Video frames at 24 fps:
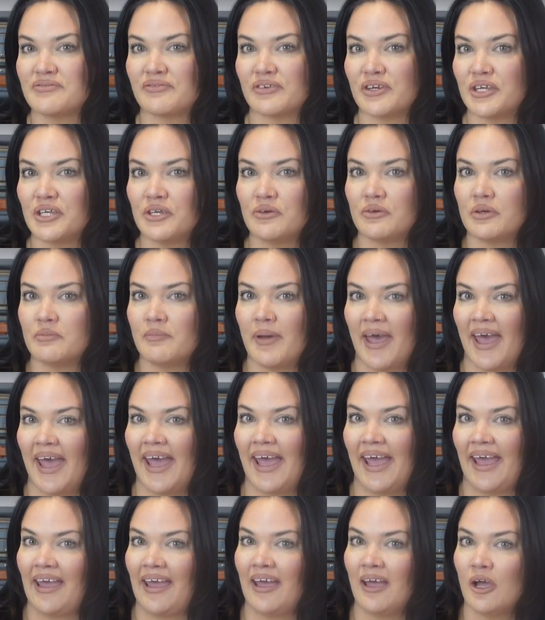for you to
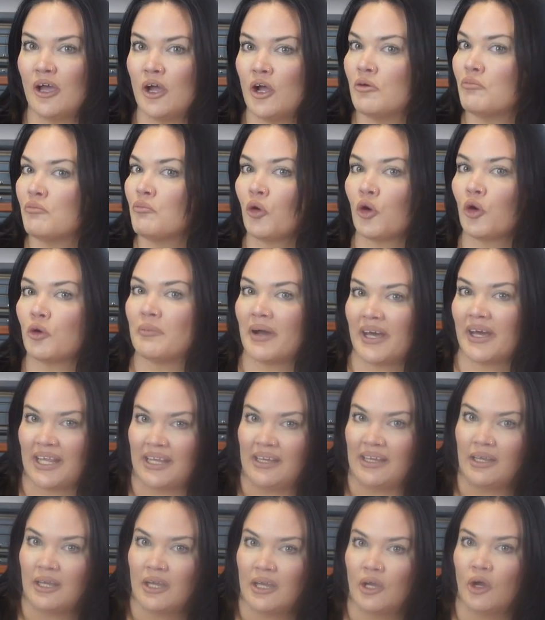pay more
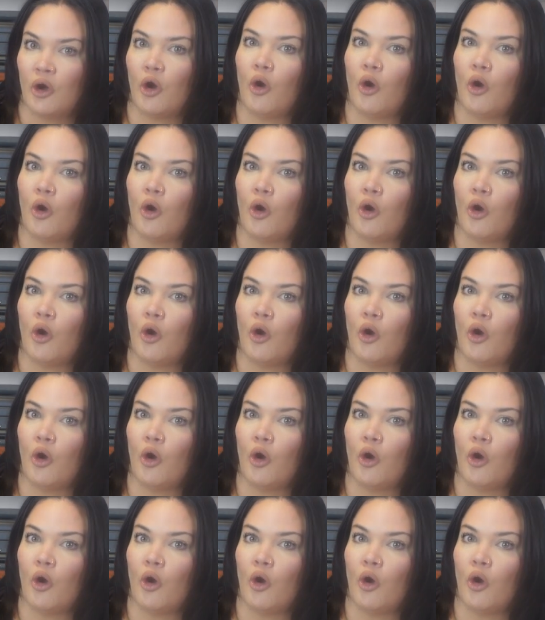money?